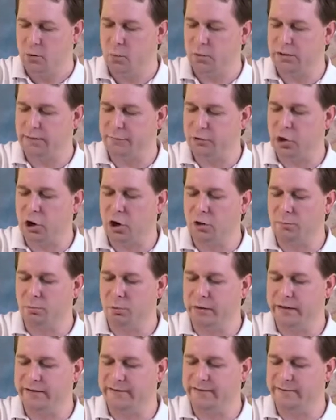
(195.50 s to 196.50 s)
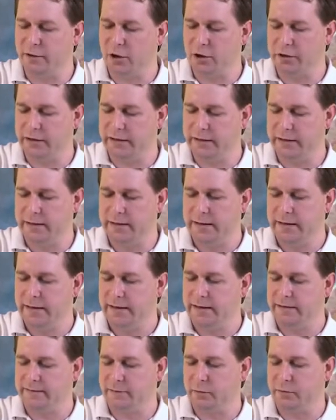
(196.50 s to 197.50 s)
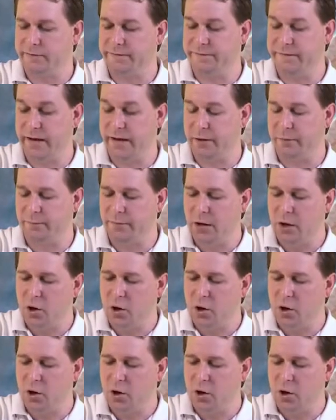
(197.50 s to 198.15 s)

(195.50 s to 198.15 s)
Whenever cardboard gets soggy, it's going to fail.